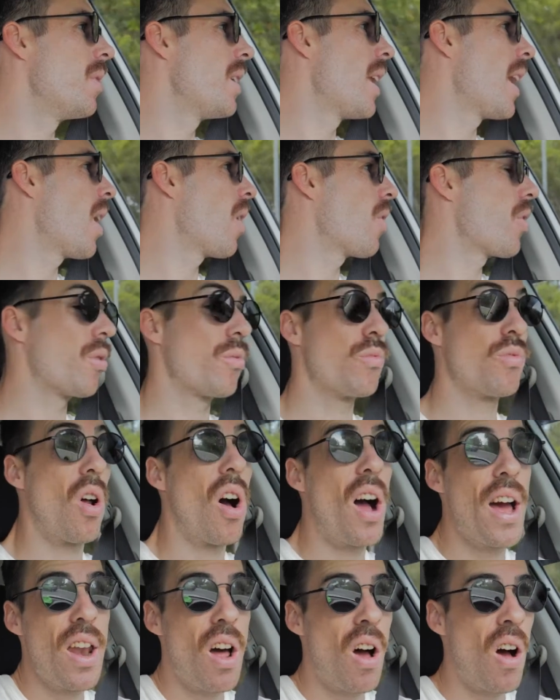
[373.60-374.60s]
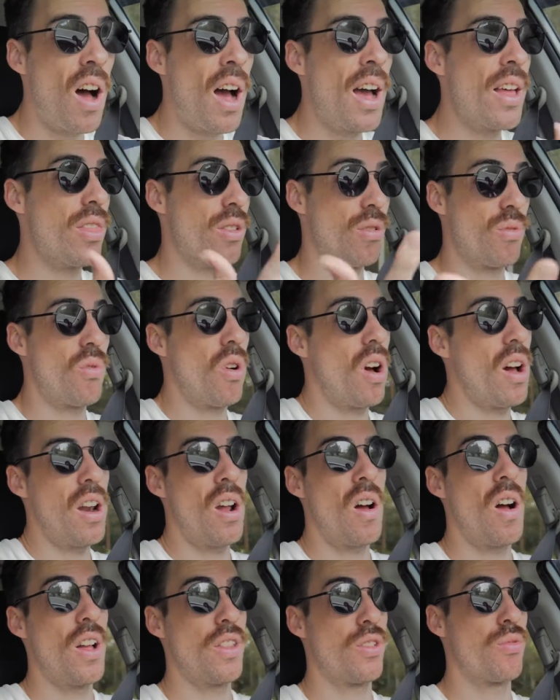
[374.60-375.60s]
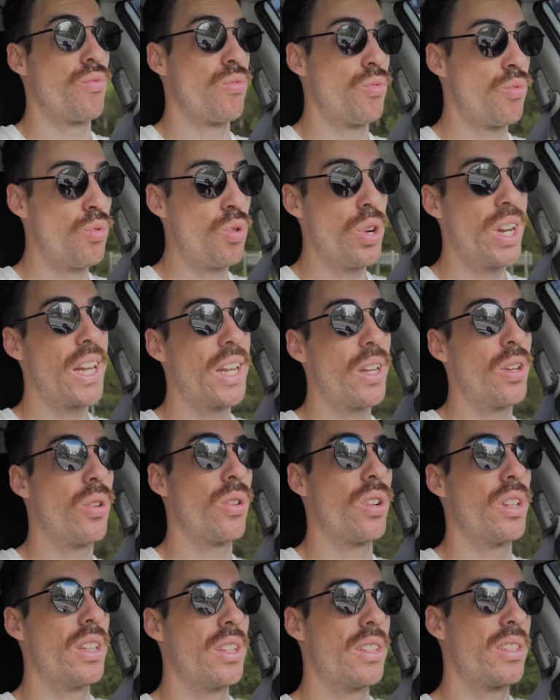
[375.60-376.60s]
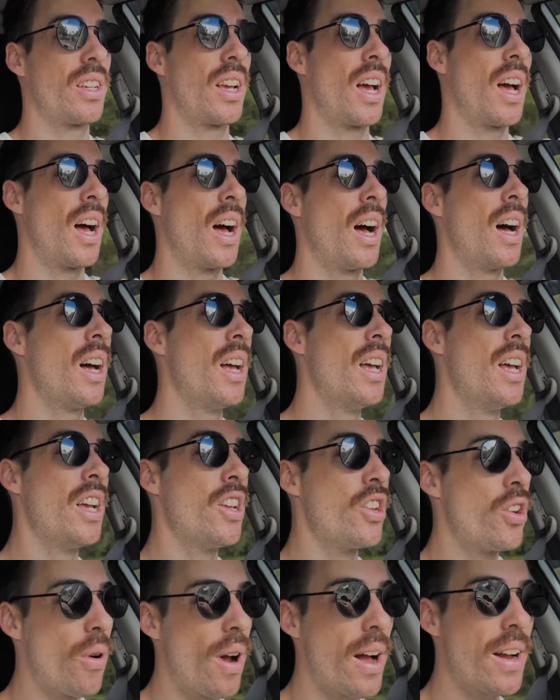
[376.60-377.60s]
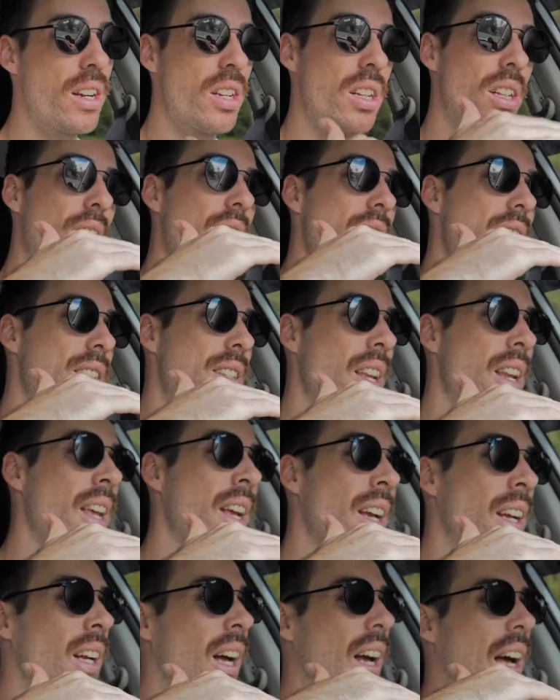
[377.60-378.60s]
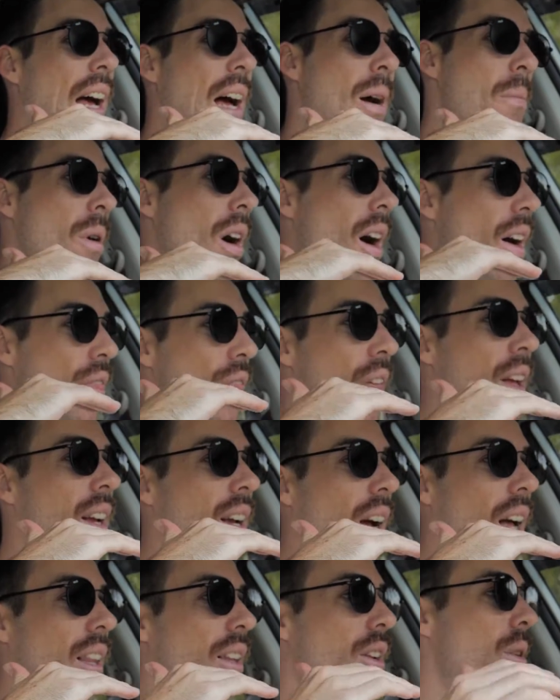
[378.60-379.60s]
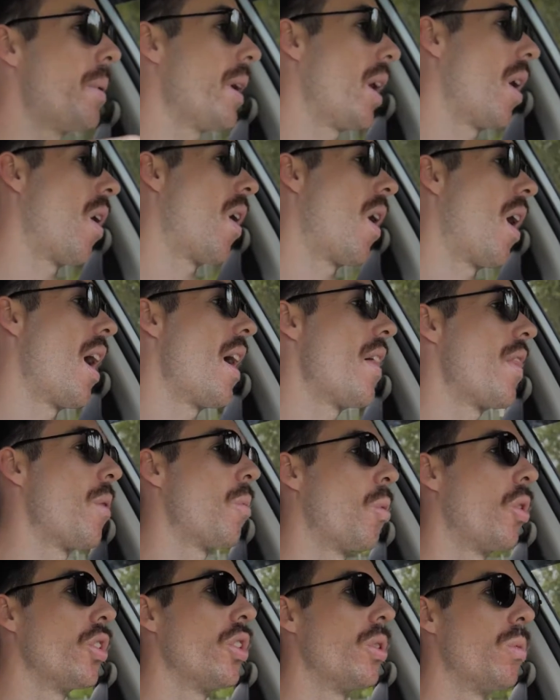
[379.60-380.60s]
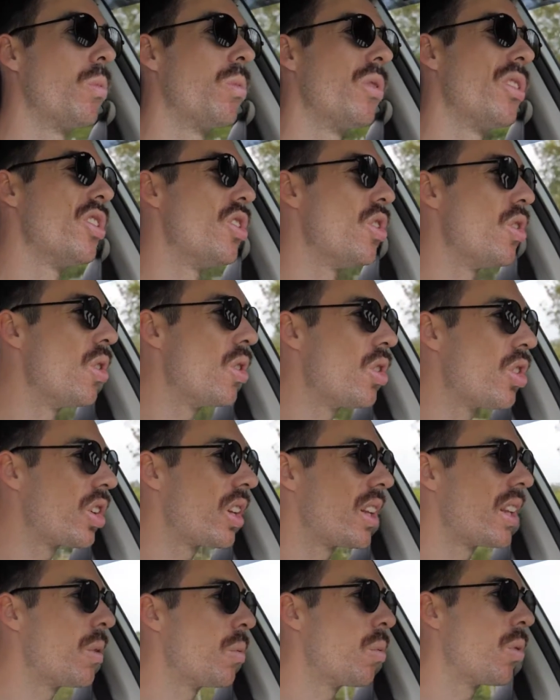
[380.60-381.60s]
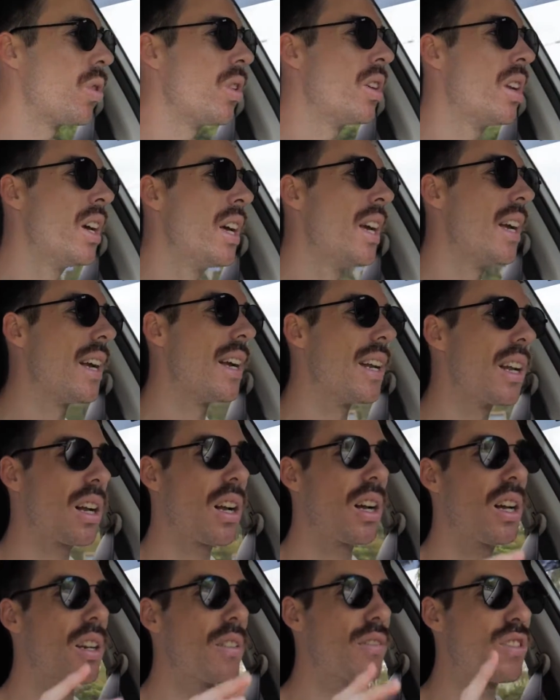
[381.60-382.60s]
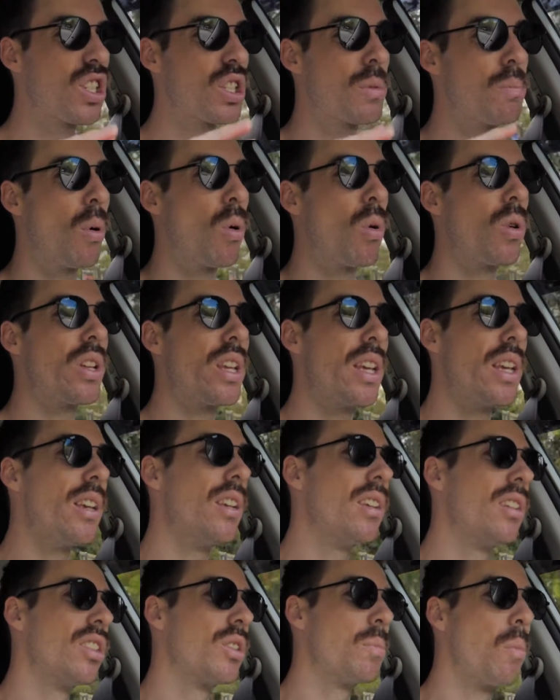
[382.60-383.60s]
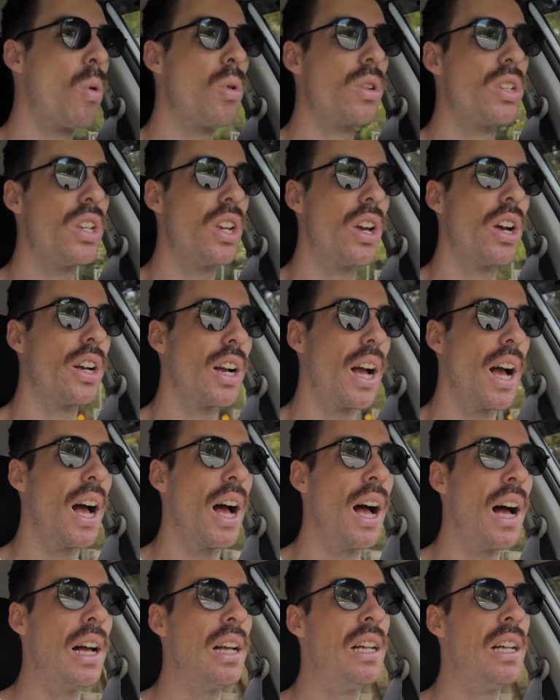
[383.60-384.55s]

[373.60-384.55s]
Now, the ride height's really good in this car. You're actually sitting, I think, a little bit higher than what you would usually would in a kind of sportier car.